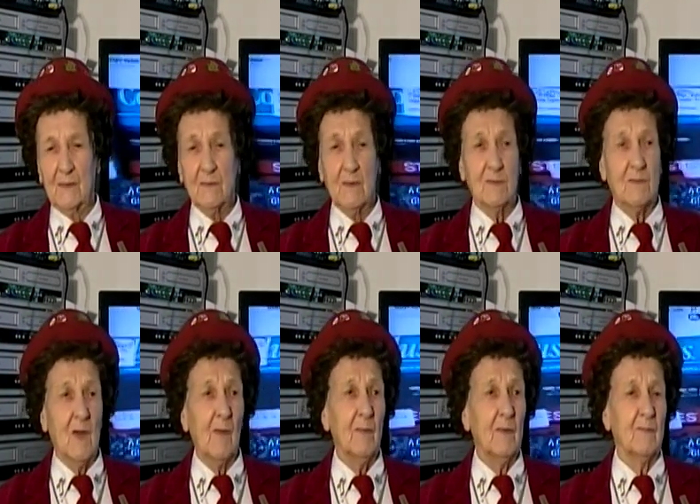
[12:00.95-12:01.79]
she's
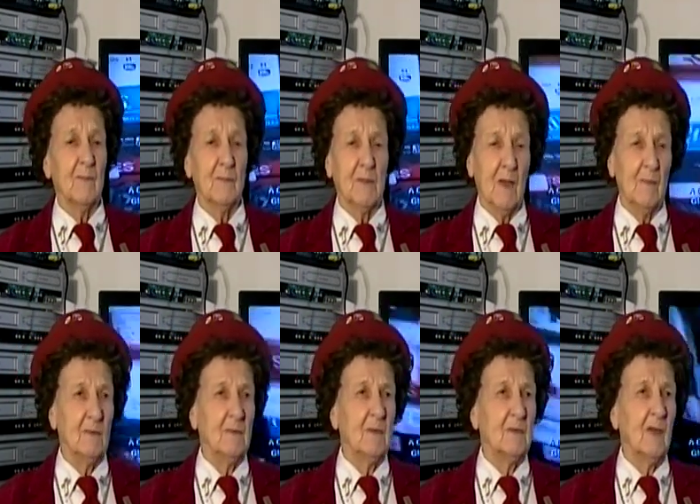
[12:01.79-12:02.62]
jumping from table
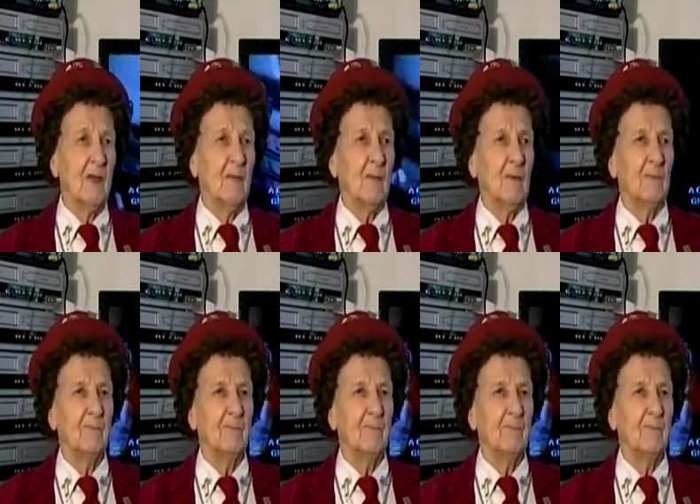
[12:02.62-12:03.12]
to table.